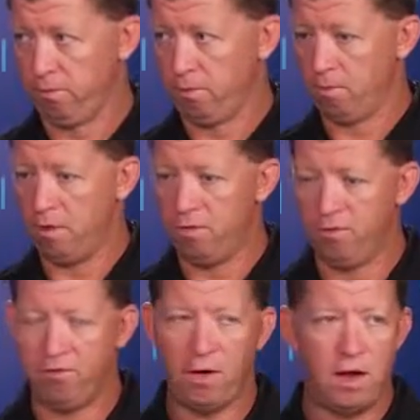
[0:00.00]
Right.
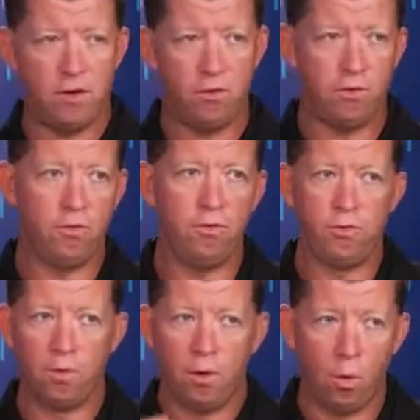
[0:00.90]
This is a
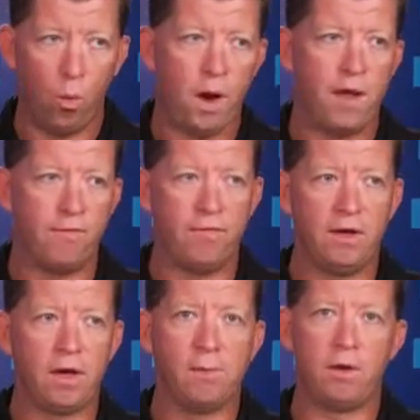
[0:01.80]
new way of
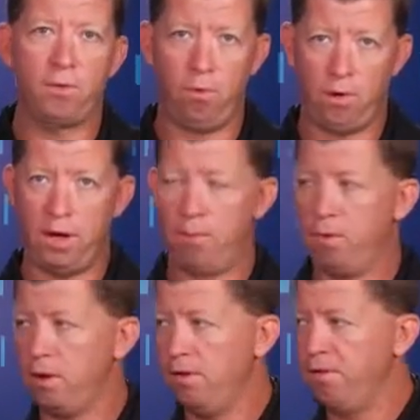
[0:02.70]
thinking about deploying
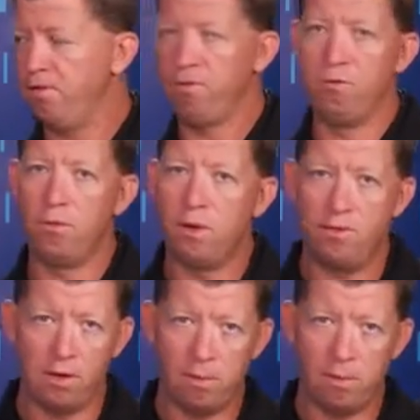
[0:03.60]
applications. It's a new way of thinking about